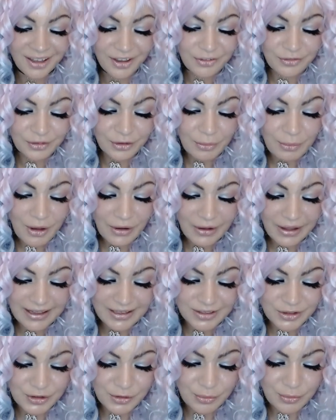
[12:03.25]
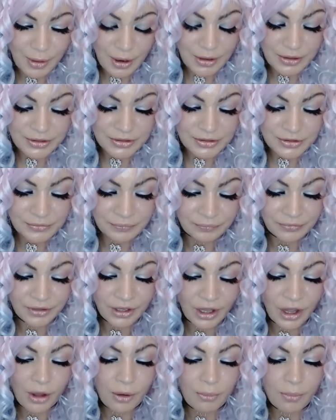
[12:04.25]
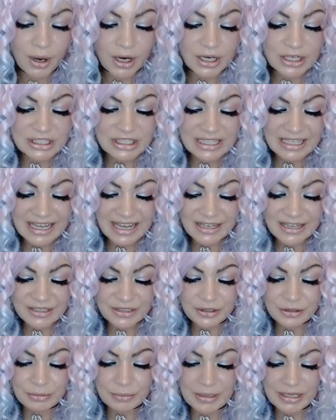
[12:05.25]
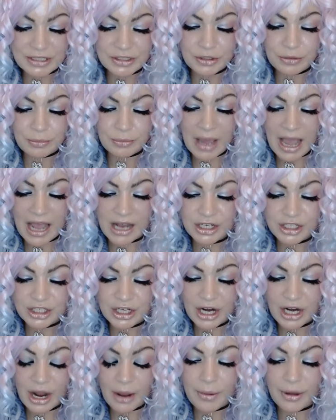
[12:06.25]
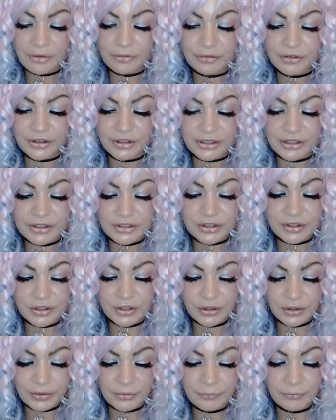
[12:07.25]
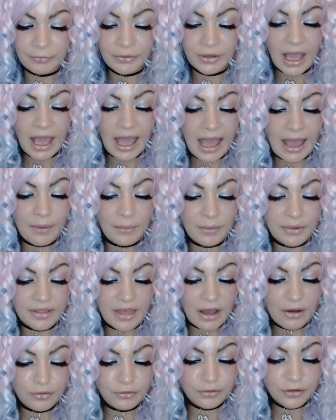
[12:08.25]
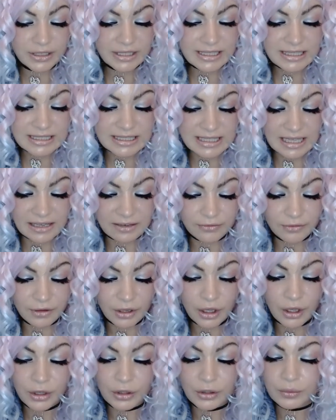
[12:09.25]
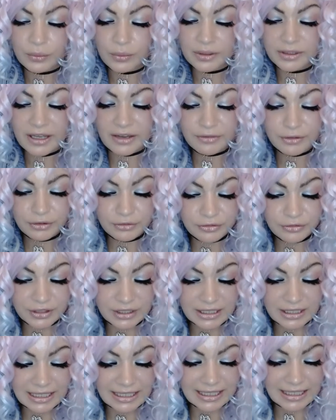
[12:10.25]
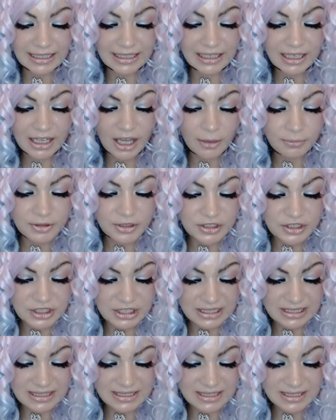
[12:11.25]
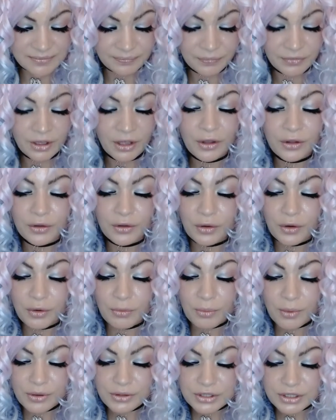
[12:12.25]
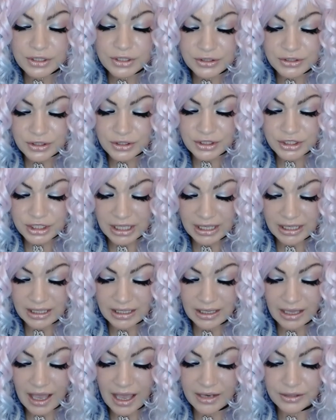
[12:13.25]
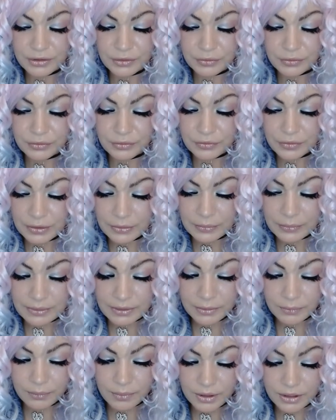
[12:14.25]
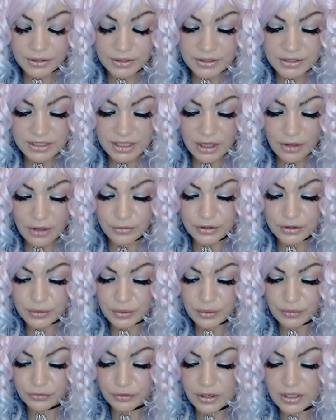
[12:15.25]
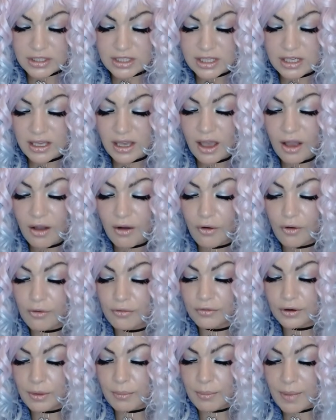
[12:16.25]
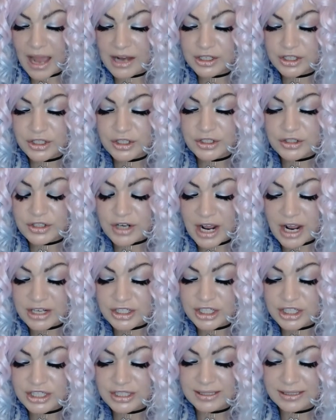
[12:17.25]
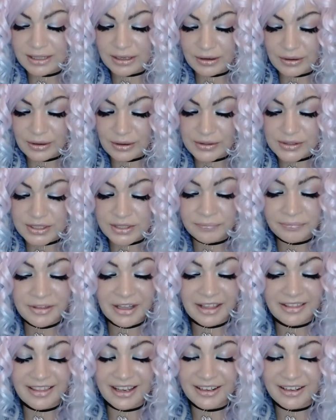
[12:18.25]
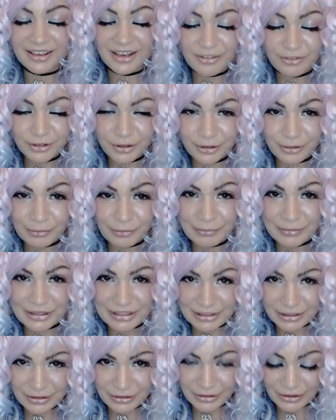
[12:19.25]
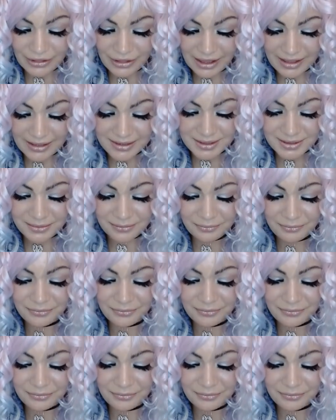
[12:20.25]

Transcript: Female Cancer Mars. Mars in Cancer makes you passionate about feeling secure, and without feeling safe, you will never feel like heating up the sheets. Your emotions are shaky, and you frequently work yourself into a frenzy over imagined tragic scenarios that never materialize.